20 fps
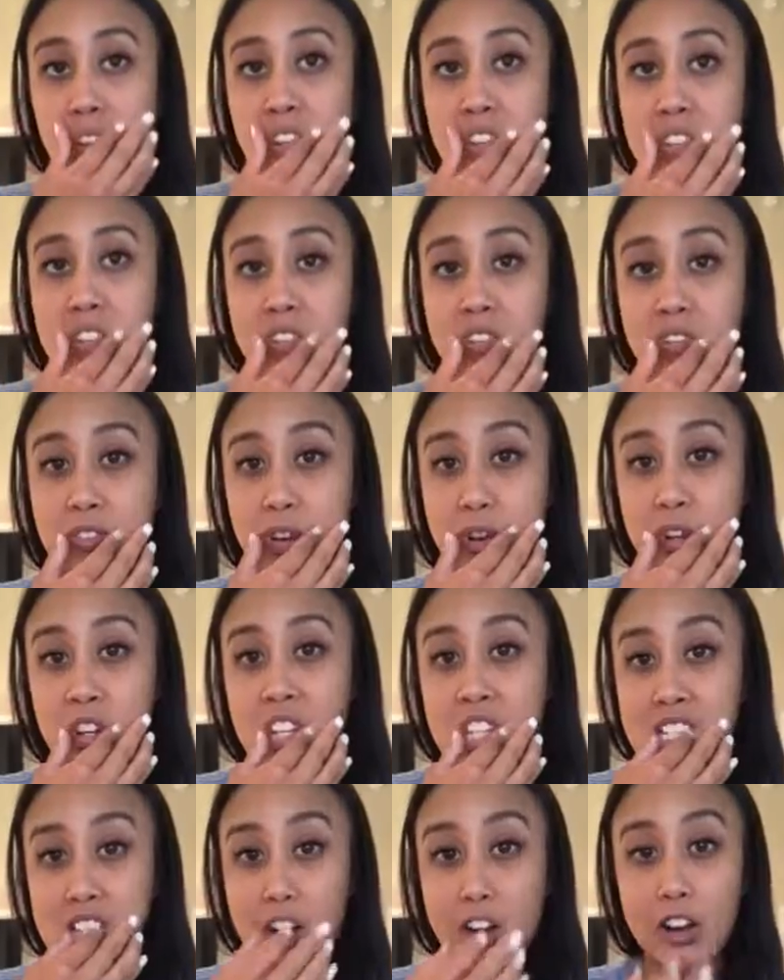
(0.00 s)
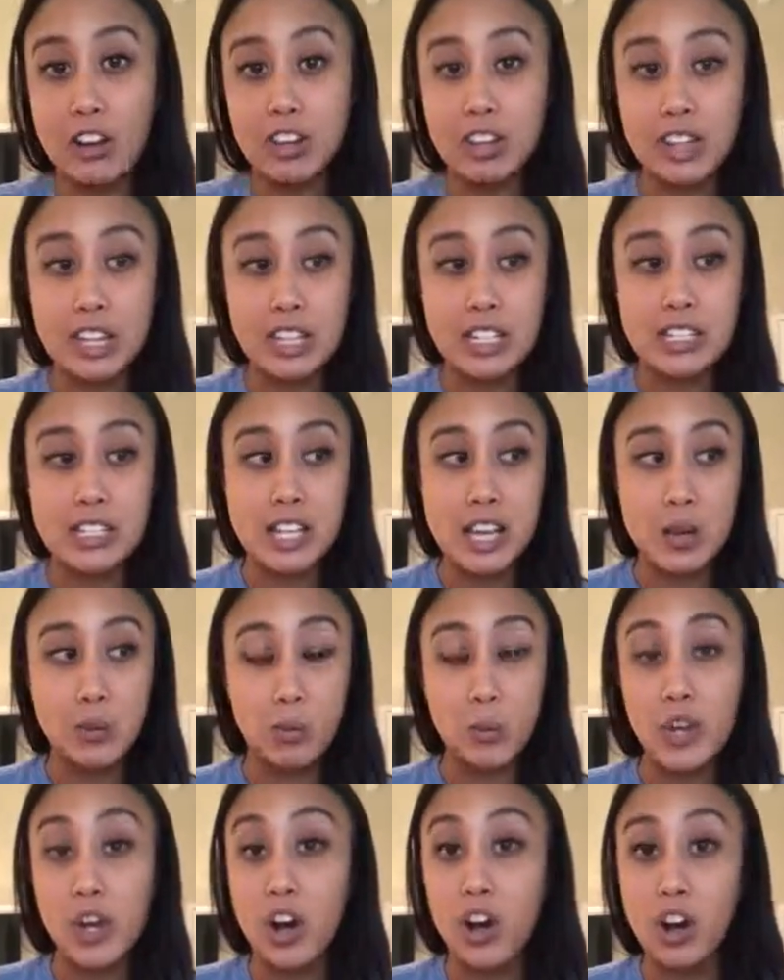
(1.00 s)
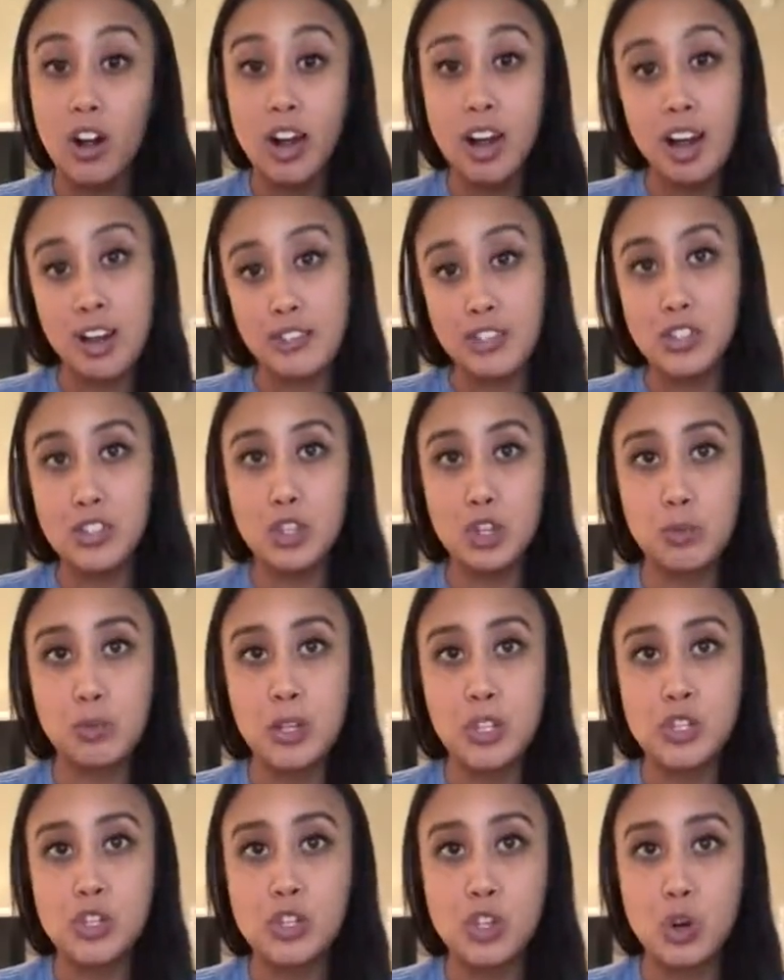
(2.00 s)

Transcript: is a focus on things that we all have as humans.